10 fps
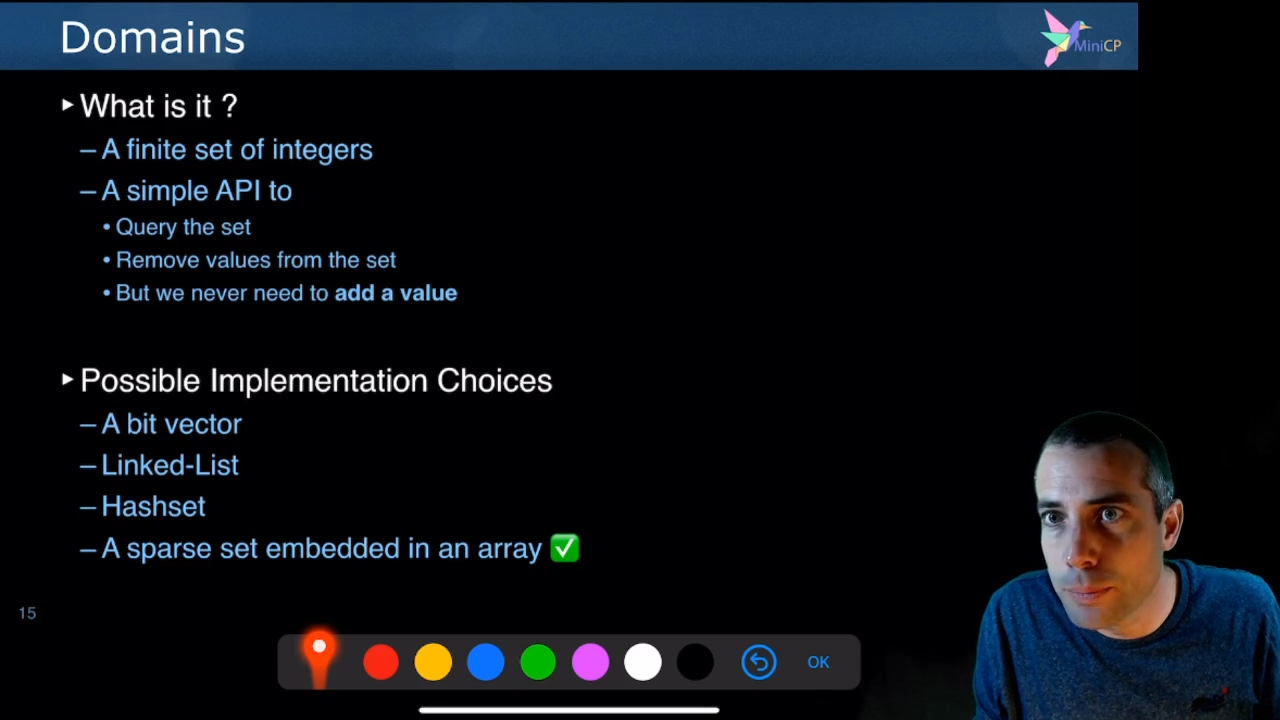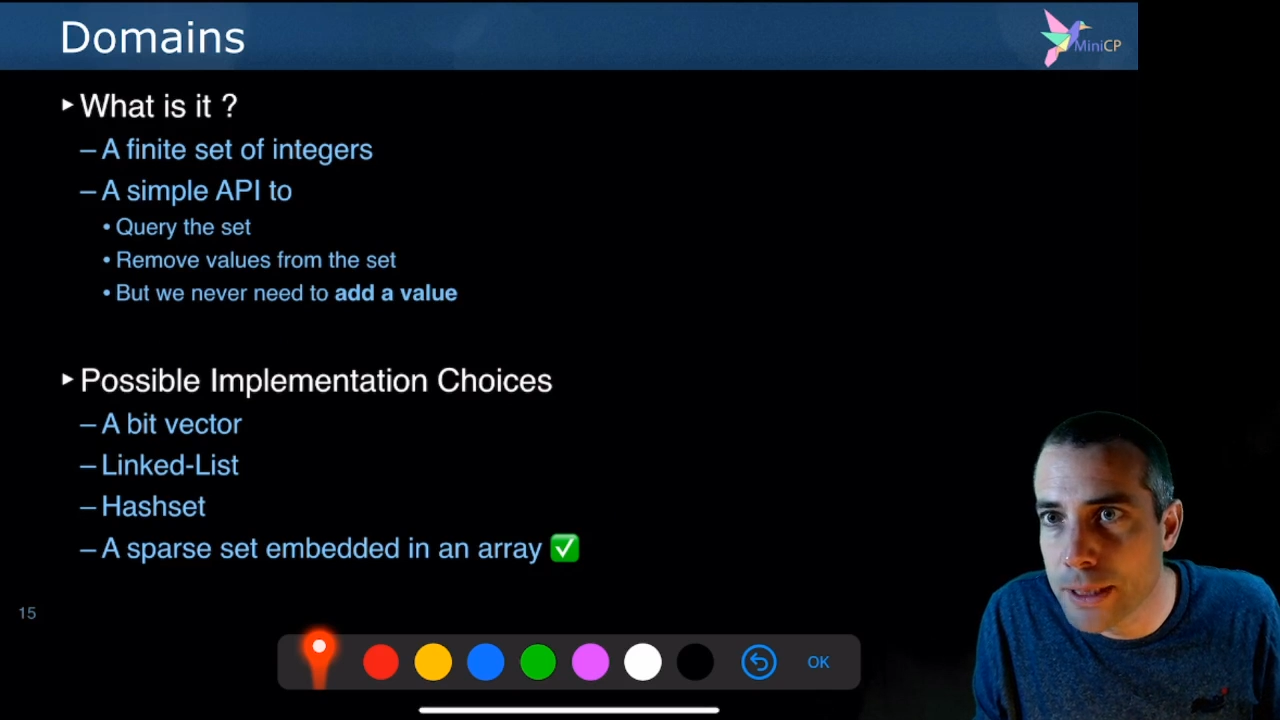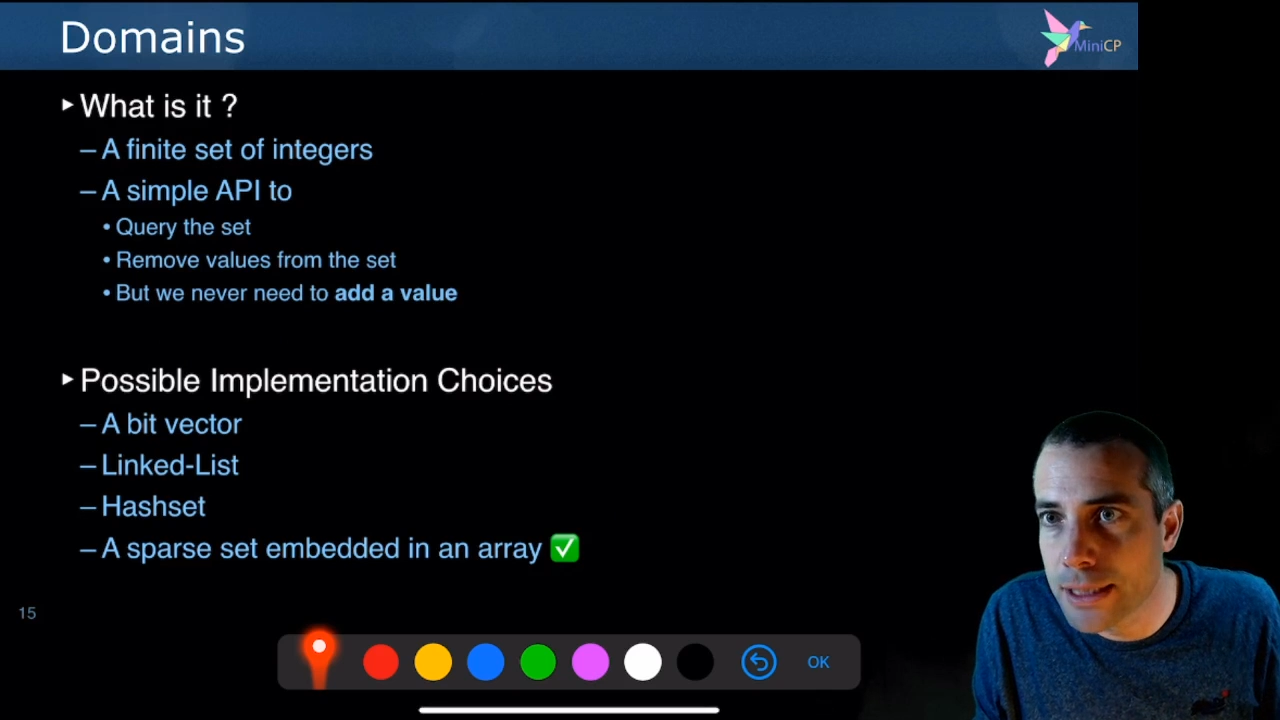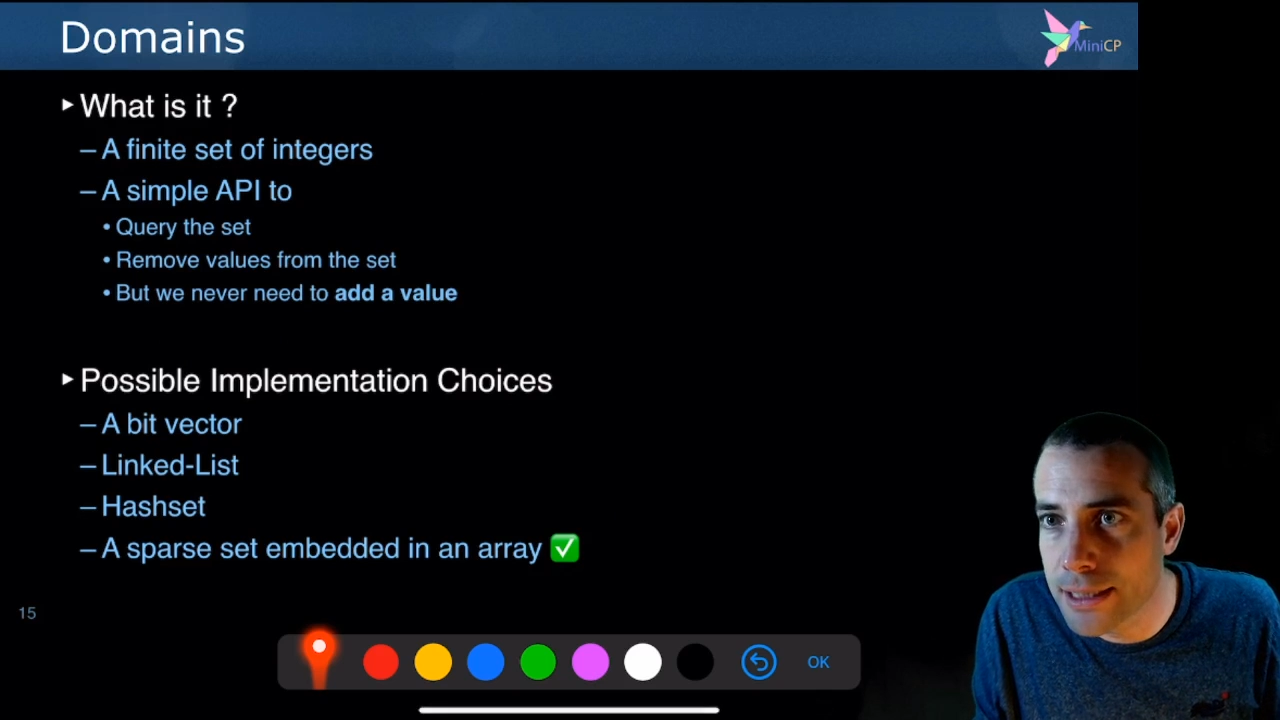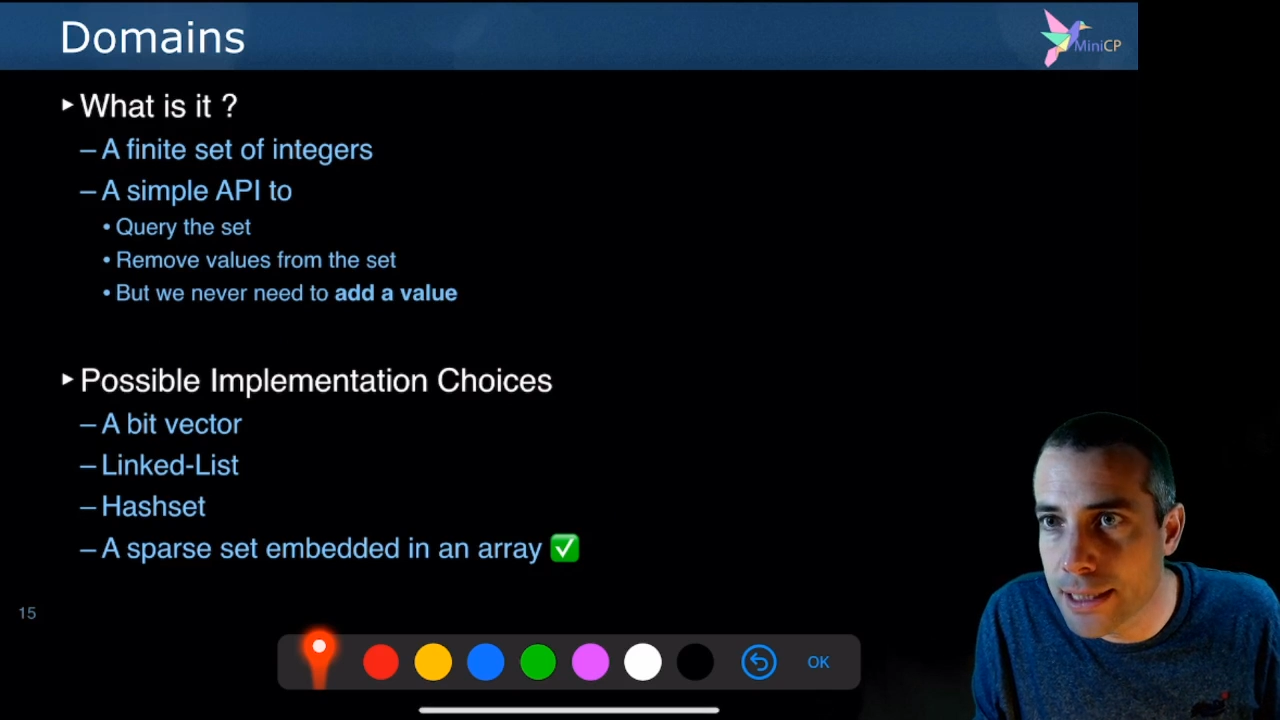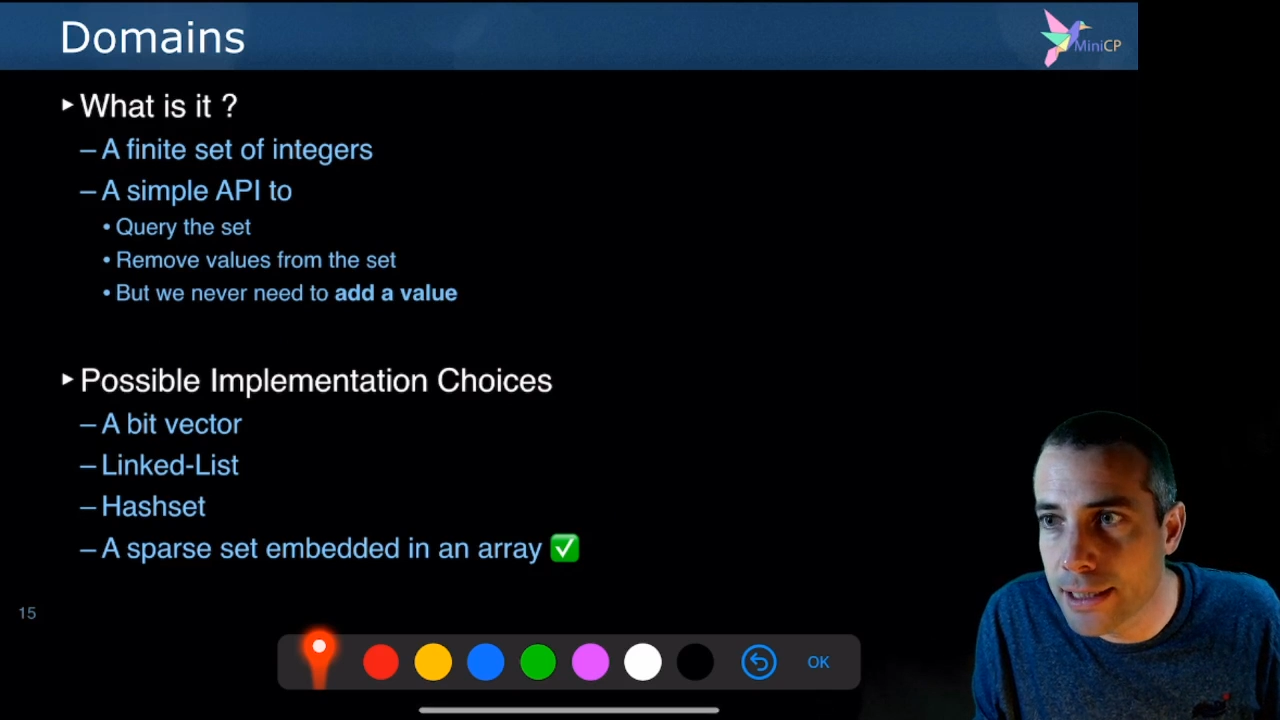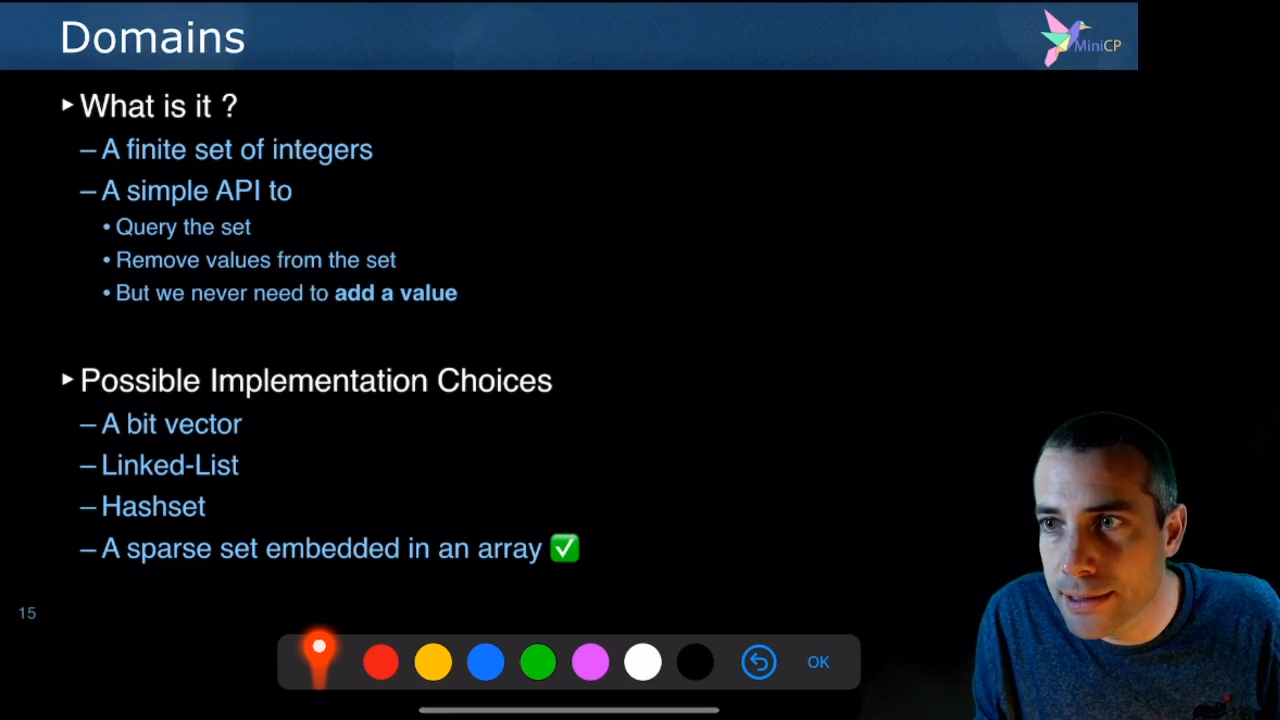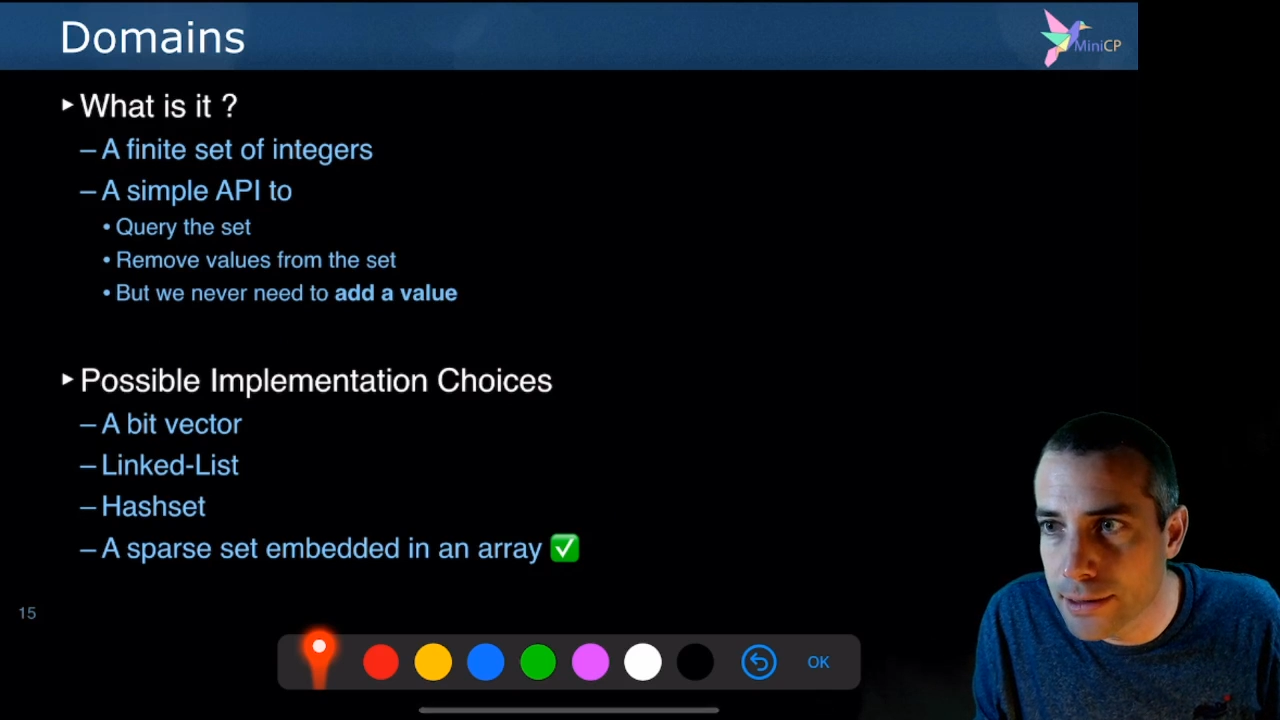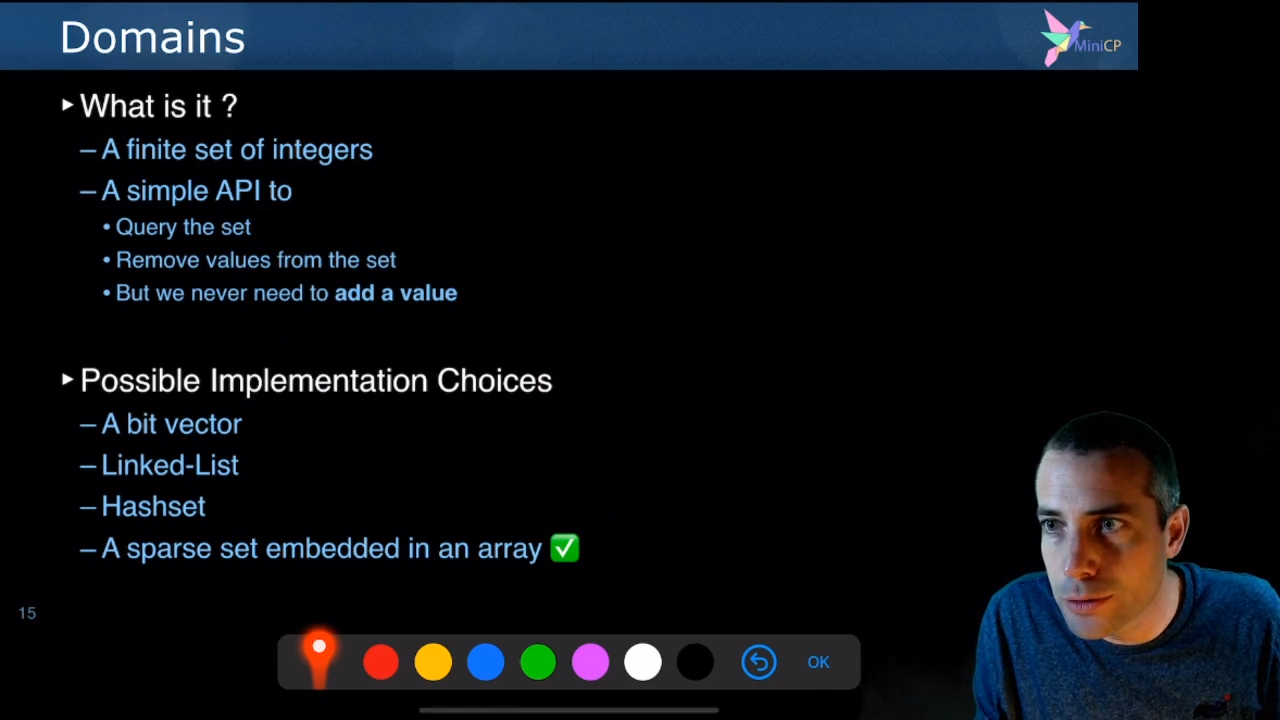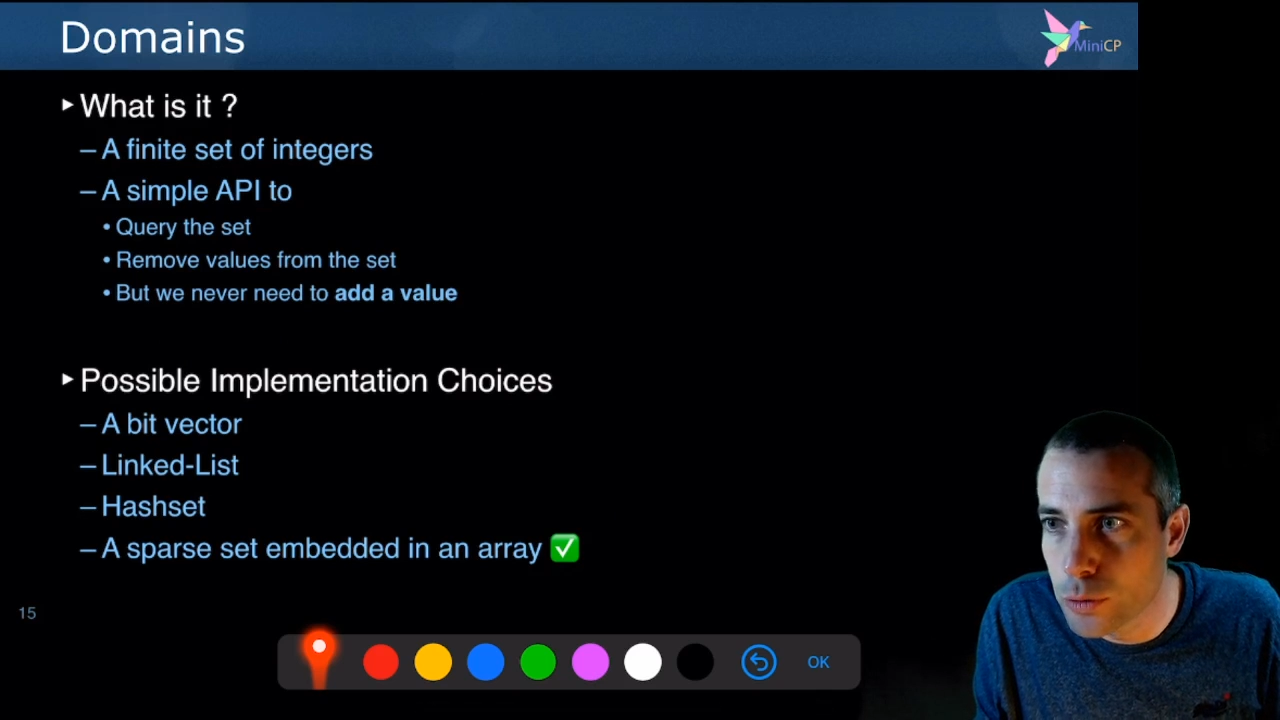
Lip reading: be dedicated